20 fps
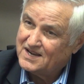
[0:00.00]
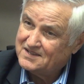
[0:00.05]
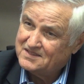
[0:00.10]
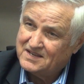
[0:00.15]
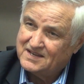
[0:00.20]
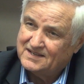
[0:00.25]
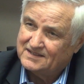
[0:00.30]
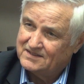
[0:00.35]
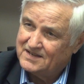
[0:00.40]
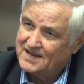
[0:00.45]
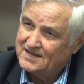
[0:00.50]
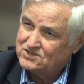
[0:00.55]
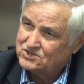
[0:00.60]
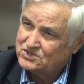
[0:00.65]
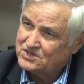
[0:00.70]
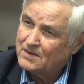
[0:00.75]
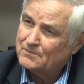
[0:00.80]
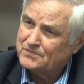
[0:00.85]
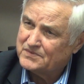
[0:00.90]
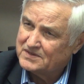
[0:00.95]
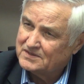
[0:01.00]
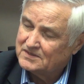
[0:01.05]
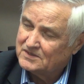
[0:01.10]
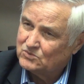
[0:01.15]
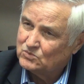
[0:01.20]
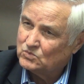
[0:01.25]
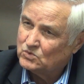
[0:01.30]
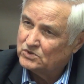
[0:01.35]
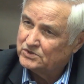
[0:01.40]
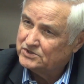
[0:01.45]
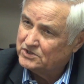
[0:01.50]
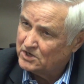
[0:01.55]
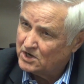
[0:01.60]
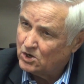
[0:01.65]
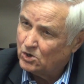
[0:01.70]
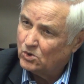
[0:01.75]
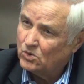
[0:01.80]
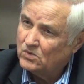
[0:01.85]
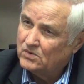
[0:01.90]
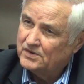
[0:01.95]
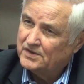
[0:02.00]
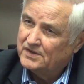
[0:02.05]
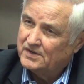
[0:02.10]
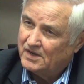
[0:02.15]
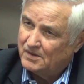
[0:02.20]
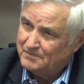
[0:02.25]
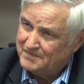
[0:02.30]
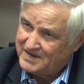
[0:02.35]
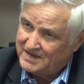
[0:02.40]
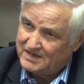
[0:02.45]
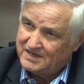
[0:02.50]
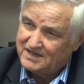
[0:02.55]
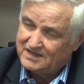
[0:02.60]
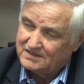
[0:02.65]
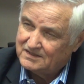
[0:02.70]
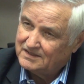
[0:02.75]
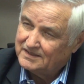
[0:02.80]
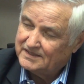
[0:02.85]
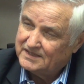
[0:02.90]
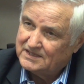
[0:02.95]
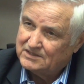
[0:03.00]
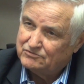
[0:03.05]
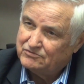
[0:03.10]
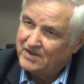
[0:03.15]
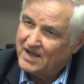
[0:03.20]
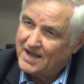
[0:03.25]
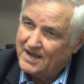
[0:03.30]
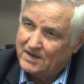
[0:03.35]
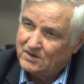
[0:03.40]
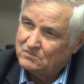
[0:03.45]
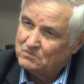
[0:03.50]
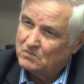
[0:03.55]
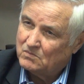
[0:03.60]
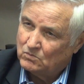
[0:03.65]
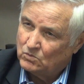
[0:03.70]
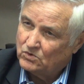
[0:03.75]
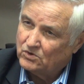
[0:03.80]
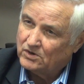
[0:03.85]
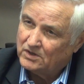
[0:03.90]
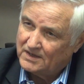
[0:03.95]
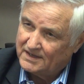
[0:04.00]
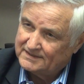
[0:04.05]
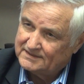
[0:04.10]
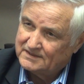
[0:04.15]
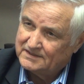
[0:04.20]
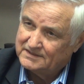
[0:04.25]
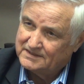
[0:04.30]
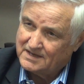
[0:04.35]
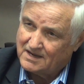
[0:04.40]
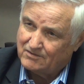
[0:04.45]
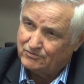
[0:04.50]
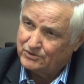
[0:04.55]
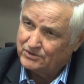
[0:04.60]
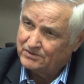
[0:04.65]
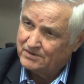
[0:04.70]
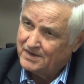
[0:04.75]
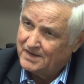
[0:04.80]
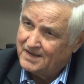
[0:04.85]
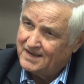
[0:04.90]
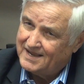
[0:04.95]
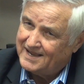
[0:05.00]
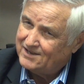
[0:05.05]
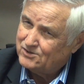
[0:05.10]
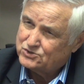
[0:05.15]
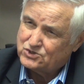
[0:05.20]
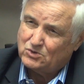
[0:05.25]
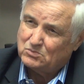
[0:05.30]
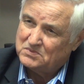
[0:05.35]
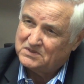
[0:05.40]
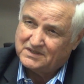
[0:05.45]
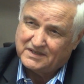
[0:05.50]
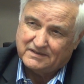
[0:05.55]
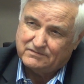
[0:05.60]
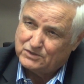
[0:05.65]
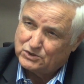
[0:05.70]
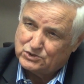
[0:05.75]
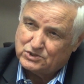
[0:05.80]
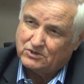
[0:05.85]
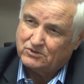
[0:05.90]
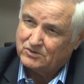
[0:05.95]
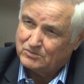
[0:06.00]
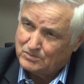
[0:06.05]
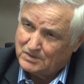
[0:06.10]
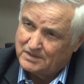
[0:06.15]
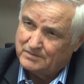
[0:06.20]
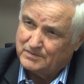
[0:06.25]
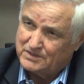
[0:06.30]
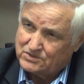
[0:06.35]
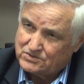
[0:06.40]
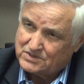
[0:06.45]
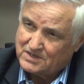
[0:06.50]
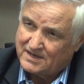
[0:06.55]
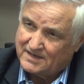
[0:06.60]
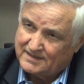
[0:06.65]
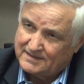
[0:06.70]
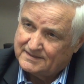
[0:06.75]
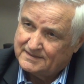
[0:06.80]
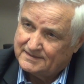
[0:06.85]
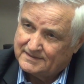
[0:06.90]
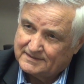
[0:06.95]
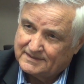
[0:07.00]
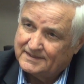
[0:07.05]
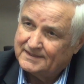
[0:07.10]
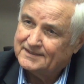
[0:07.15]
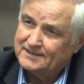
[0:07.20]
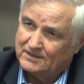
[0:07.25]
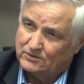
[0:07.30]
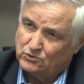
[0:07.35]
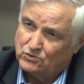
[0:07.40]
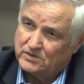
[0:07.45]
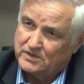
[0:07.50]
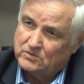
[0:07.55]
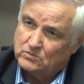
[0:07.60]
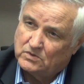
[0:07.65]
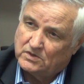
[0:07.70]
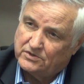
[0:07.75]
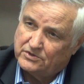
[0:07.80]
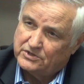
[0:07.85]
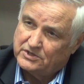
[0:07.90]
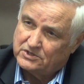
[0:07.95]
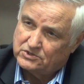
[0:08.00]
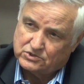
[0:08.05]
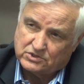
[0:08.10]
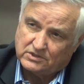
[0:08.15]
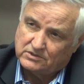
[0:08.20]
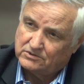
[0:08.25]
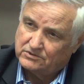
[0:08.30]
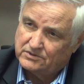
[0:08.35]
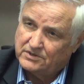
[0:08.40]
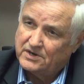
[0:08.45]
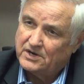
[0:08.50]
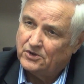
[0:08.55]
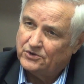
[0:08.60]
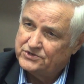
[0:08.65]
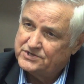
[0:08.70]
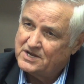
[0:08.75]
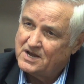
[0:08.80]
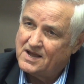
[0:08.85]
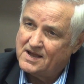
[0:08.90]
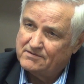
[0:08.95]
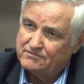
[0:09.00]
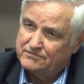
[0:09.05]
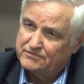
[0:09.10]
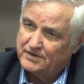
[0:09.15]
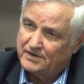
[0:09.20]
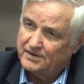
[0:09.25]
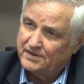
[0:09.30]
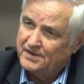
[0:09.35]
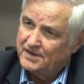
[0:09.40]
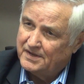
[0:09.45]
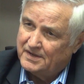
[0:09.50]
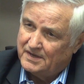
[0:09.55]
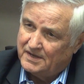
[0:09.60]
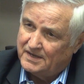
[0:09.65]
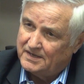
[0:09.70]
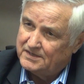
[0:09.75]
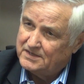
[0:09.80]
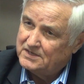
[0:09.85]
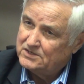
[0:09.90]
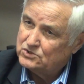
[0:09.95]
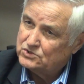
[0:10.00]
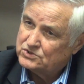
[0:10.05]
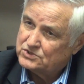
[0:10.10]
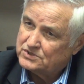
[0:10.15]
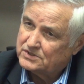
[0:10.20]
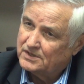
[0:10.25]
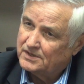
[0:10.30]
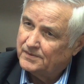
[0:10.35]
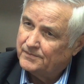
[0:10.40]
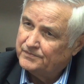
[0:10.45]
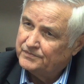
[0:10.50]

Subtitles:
And I think that's something that would go immediately if I were elected governor. I also believe in term limits. I, again, agree with Senator Eltife and his